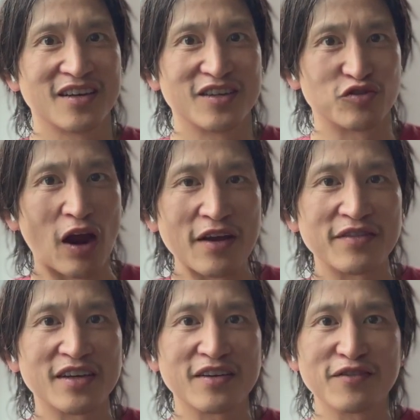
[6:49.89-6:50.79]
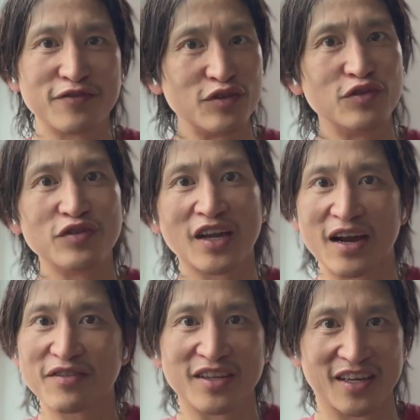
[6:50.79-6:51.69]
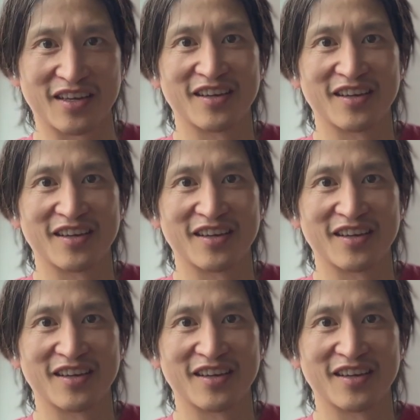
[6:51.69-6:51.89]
Driving, food, everything.